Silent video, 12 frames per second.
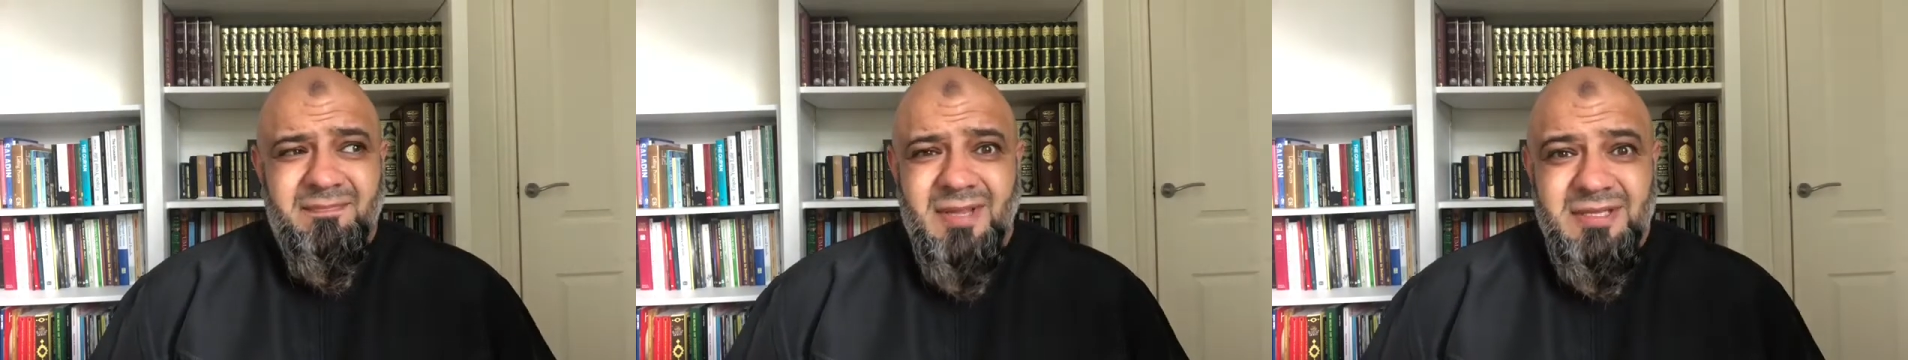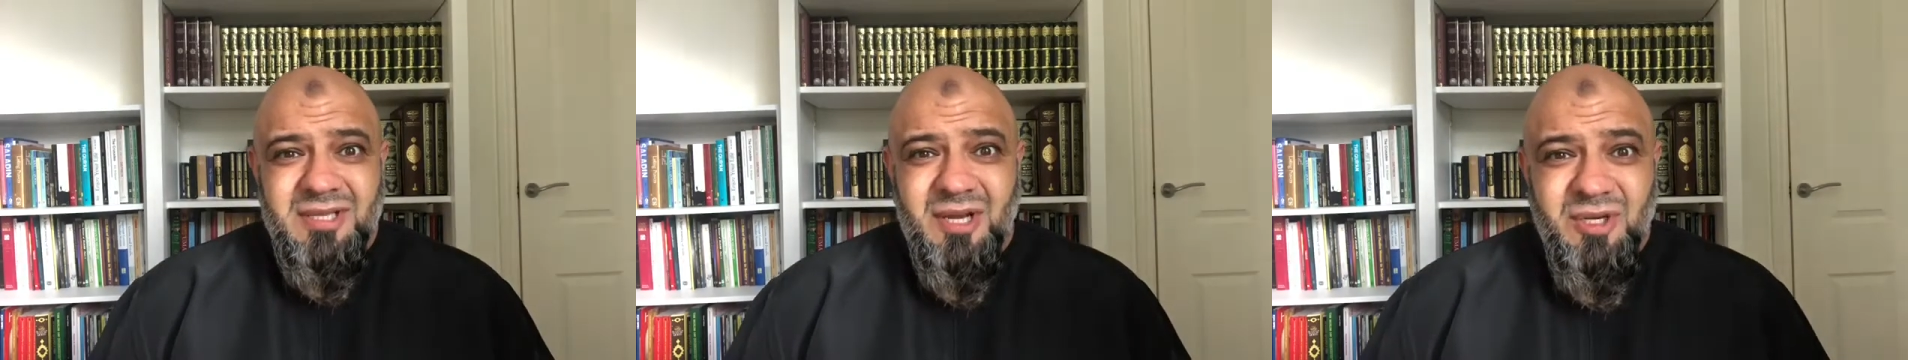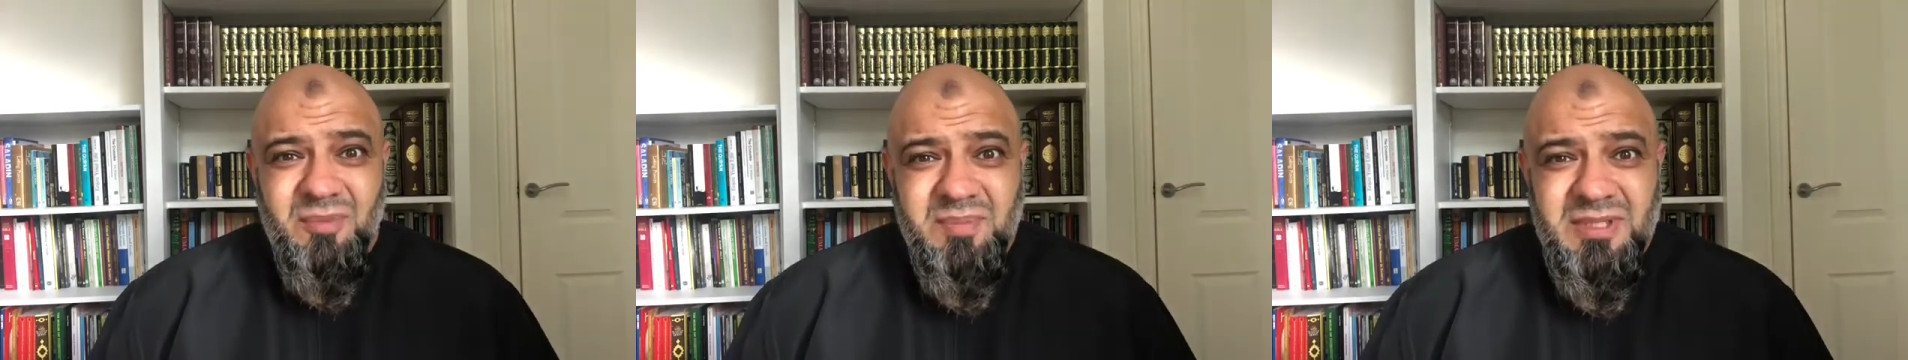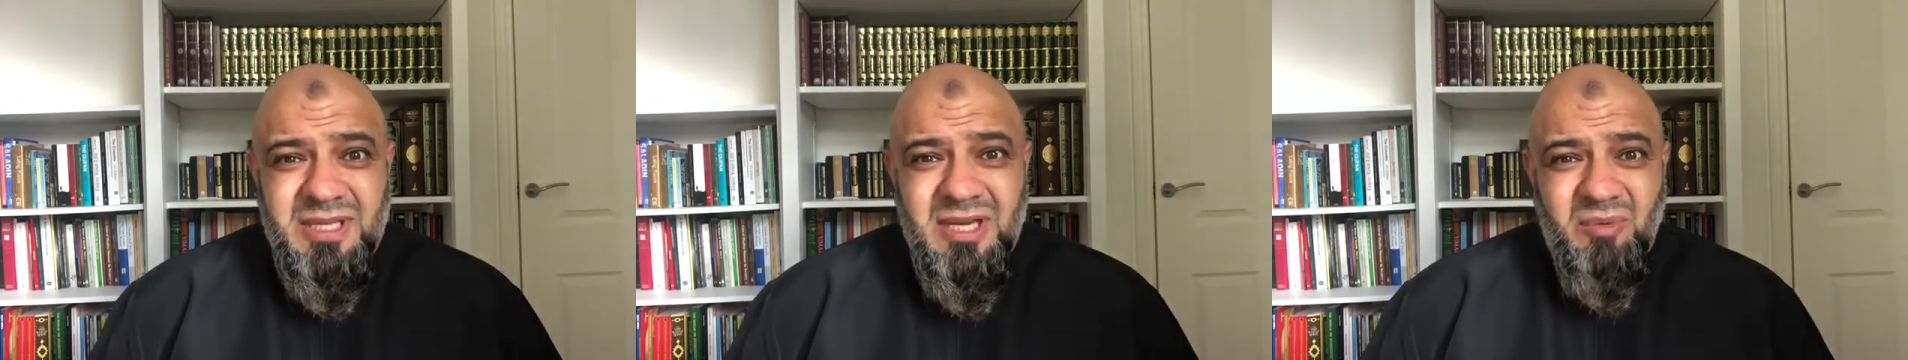I said, I don't
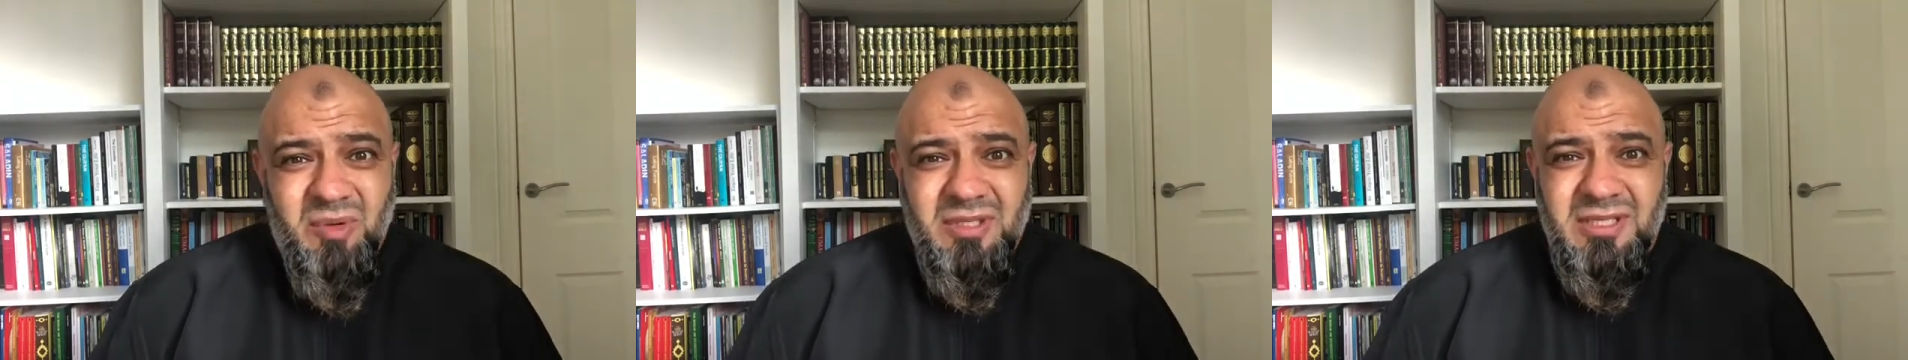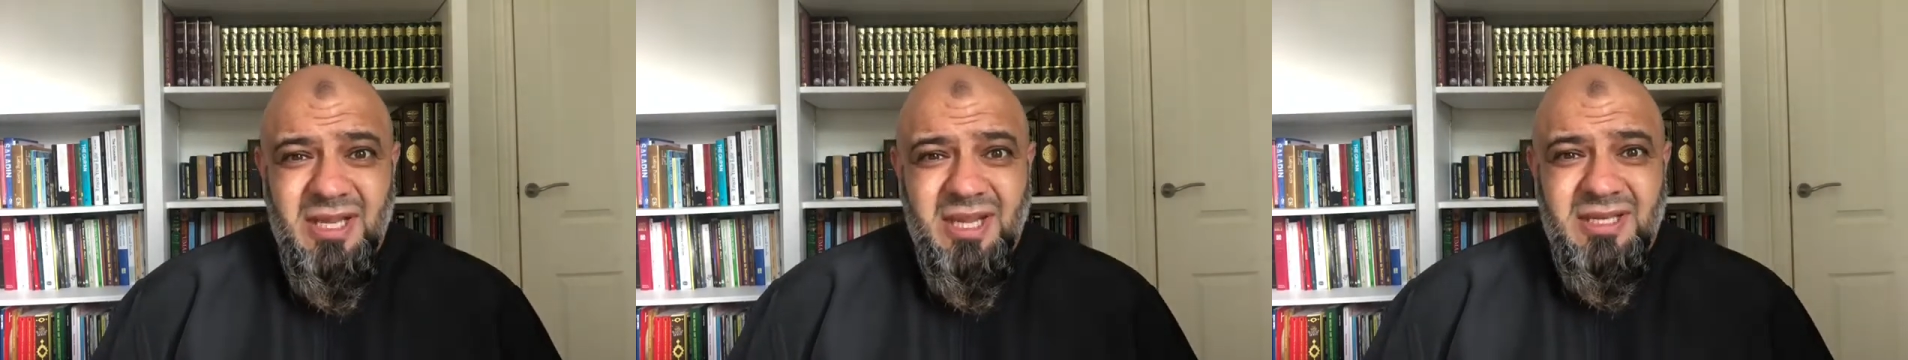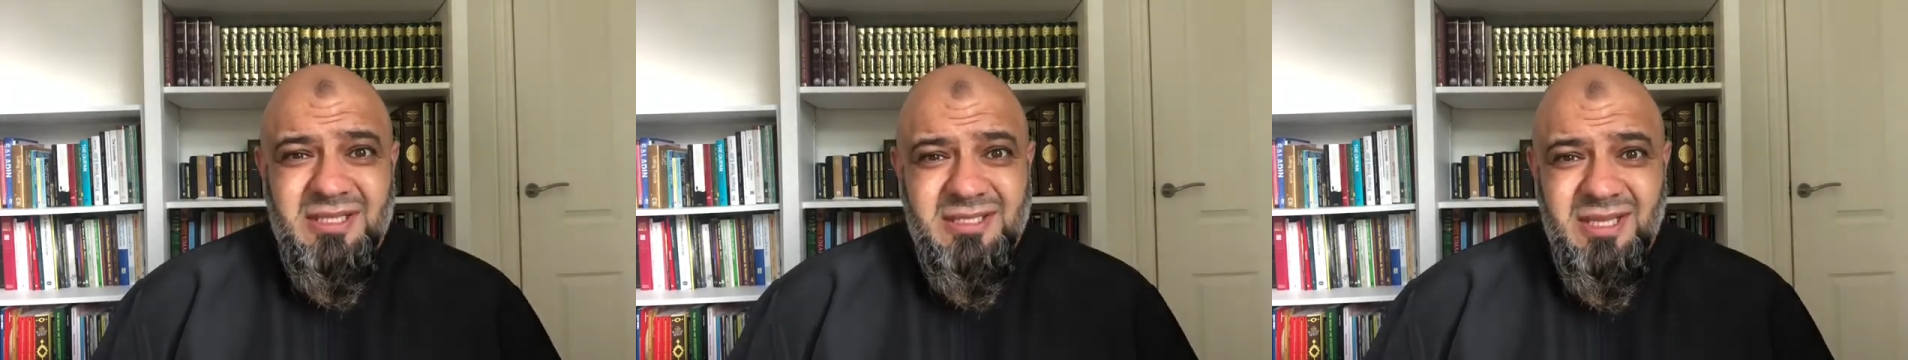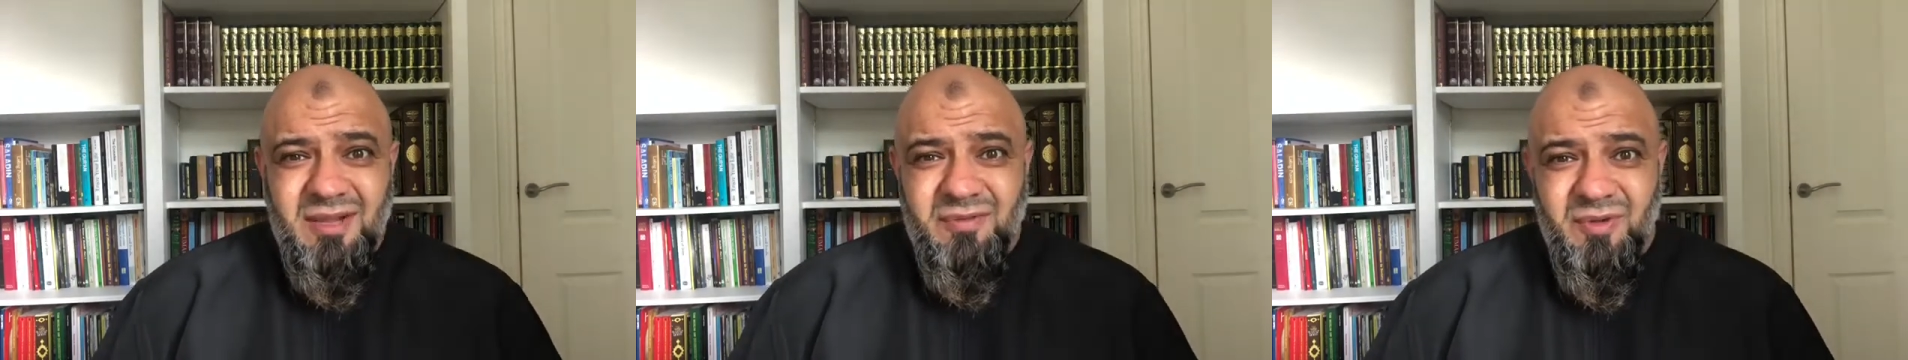particularly want to eat
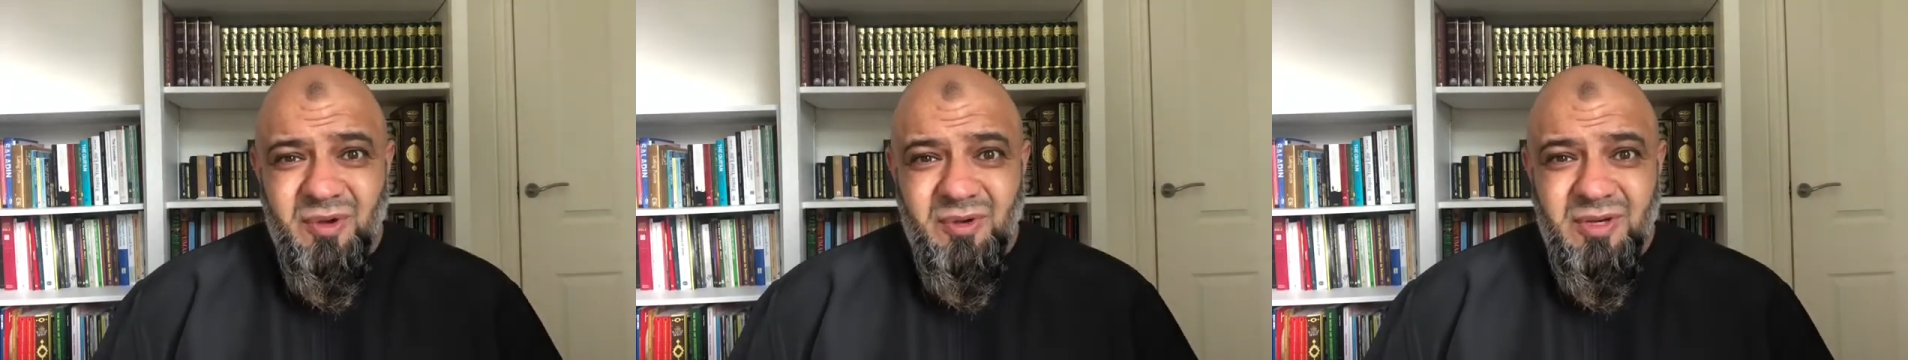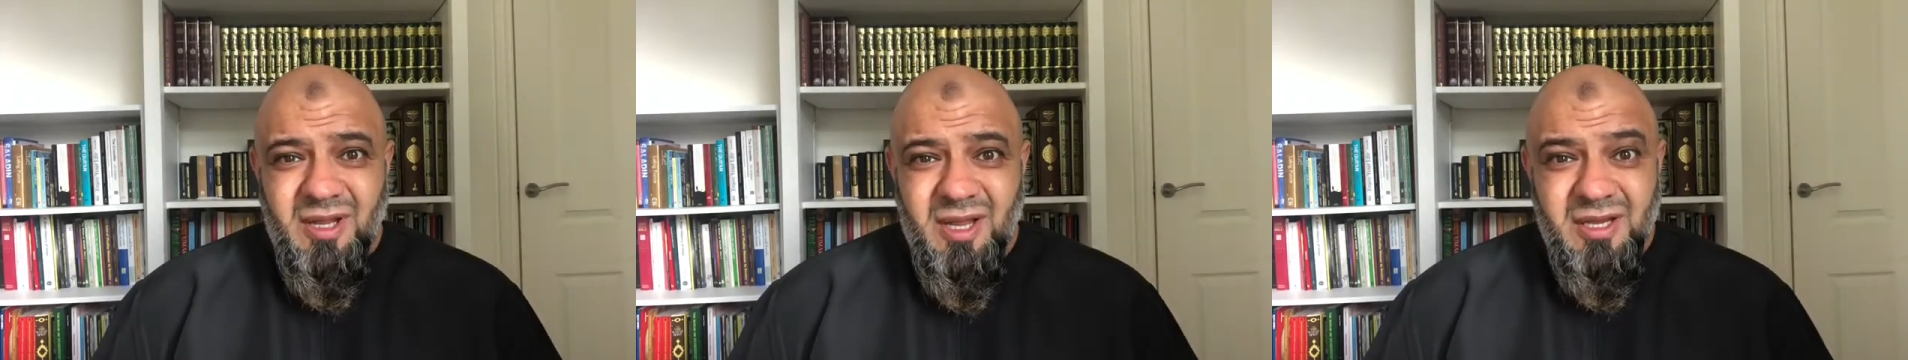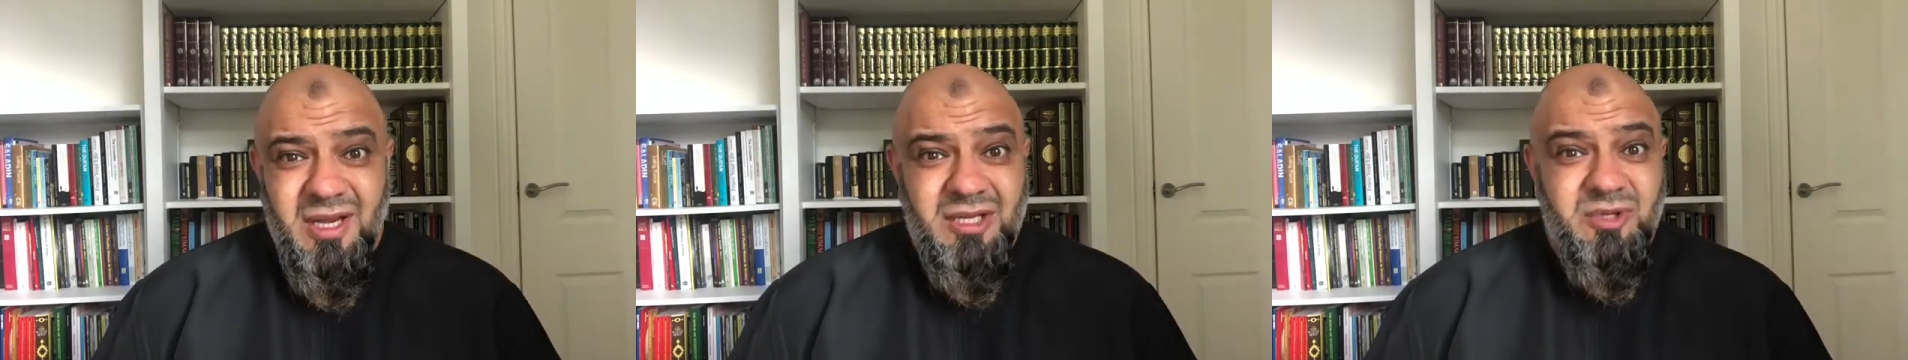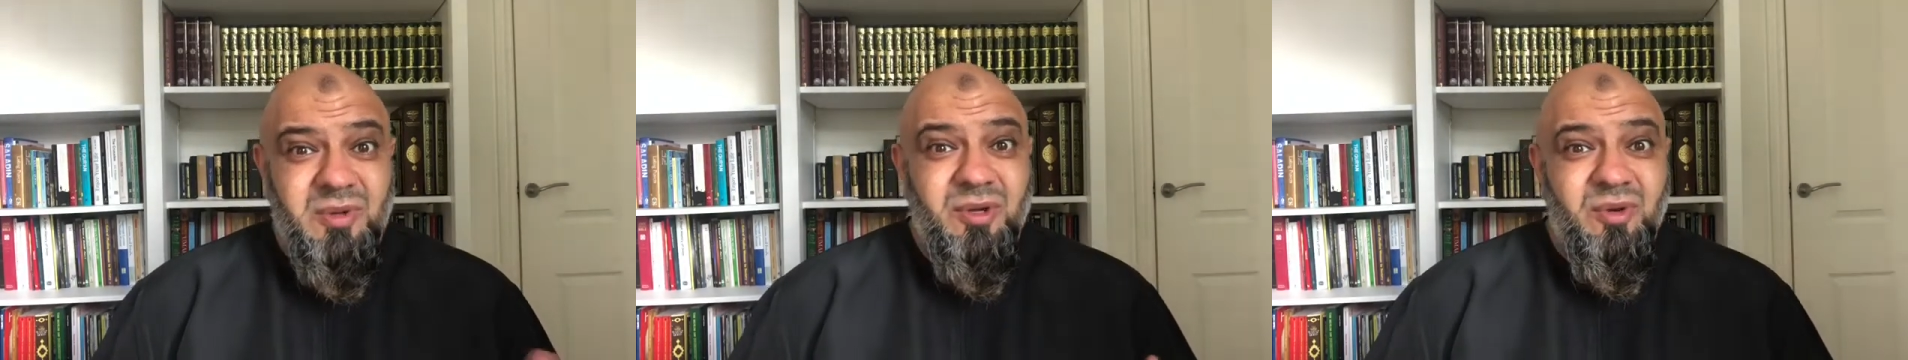sick food, I'd
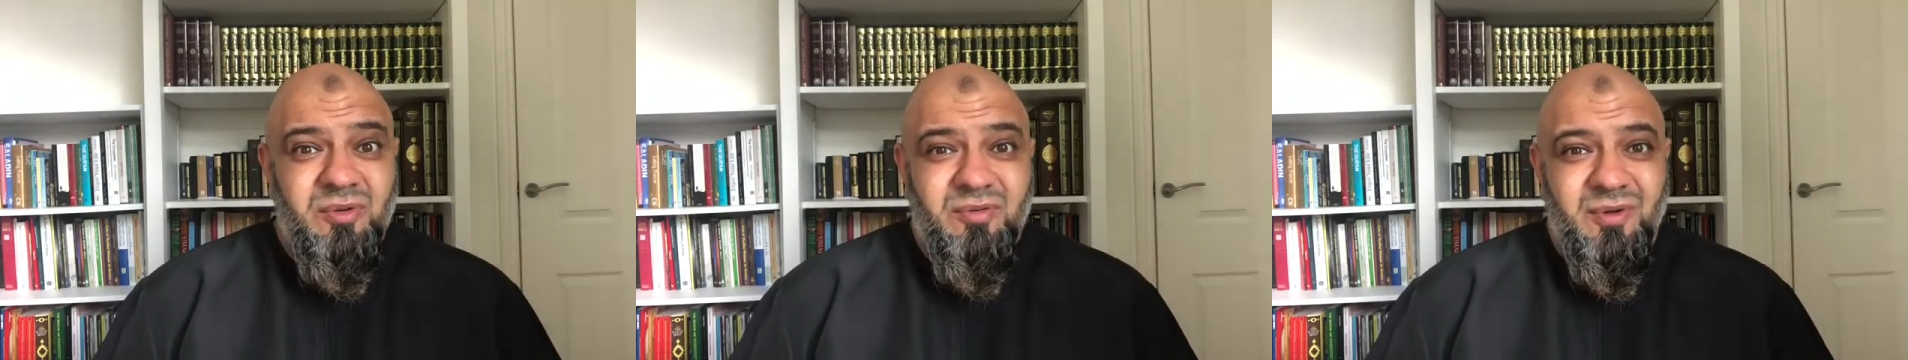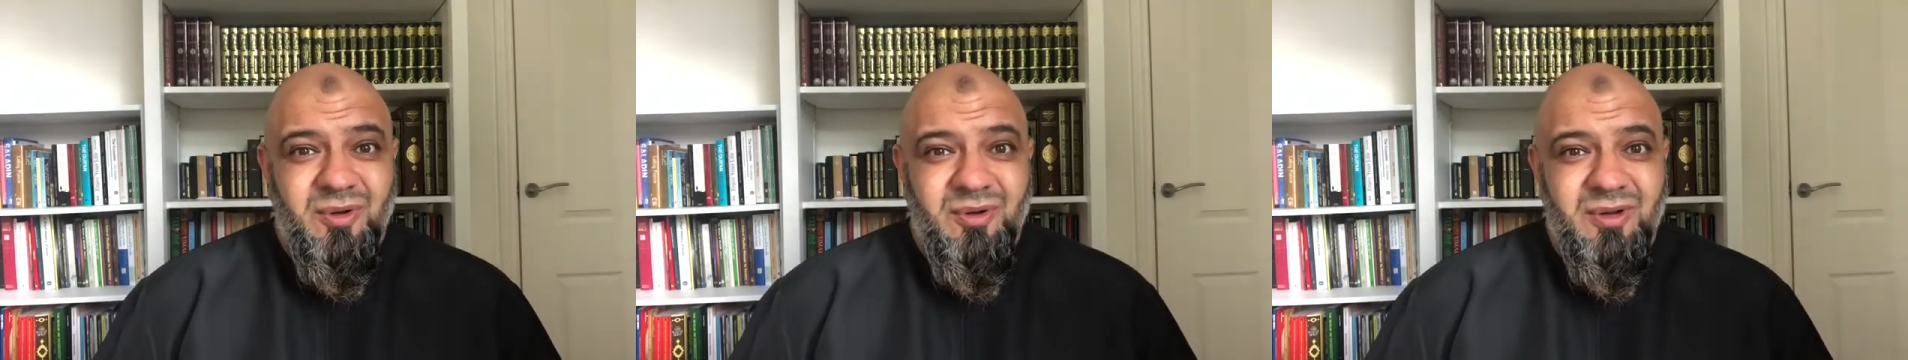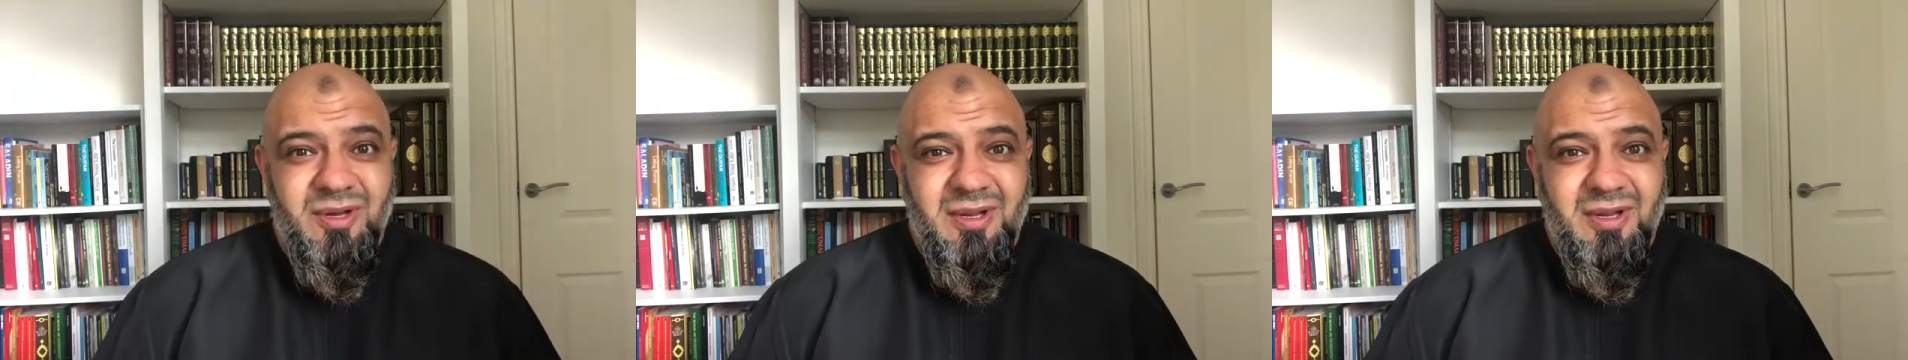like to eat good food.